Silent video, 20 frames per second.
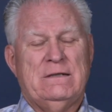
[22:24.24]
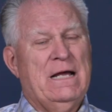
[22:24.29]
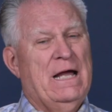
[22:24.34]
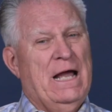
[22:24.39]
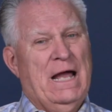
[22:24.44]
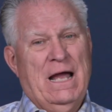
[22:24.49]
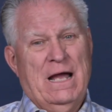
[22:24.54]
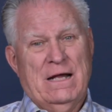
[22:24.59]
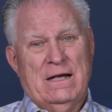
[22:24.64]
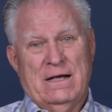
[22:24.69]

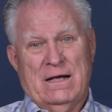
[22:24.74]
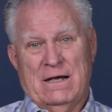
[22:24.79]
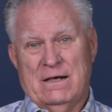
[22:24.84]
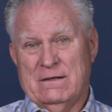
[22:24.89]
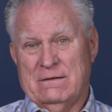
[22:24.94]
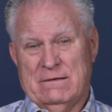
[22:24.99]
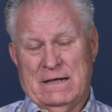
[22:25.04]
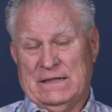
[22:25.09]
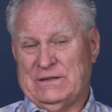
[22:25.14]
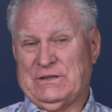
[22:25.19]

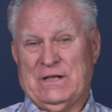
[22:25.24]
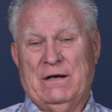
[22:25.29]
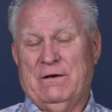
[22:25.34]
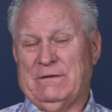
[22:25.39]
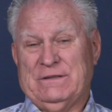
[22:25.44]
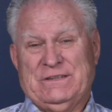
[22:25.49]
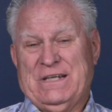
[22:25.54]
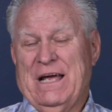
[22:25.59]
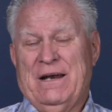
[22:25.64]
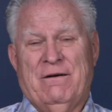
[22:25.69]
et
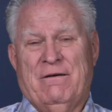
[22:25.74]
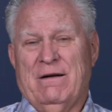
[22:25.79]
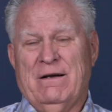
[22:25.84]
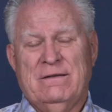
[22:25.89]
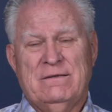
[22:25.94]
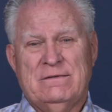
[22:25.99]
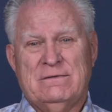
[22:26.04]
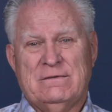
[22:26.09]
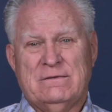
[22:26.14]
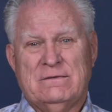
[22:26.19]
cetera, et cetera.
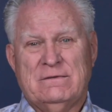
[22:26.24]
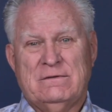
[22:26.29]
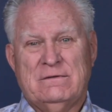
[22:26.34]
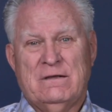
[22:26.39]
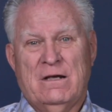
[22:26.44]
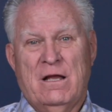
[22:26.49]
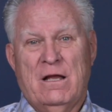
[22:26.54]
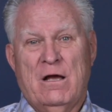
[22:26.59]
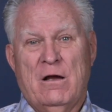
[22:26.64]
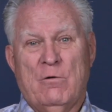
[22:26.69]

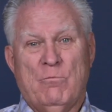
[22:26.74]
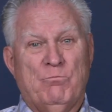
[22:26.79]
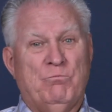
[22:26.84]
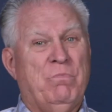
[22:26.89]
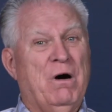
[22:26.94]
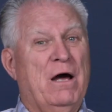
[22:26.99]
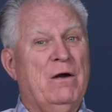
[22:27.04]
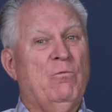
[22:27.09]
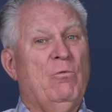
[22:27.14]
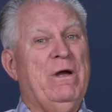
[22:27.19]

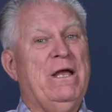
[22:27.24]
But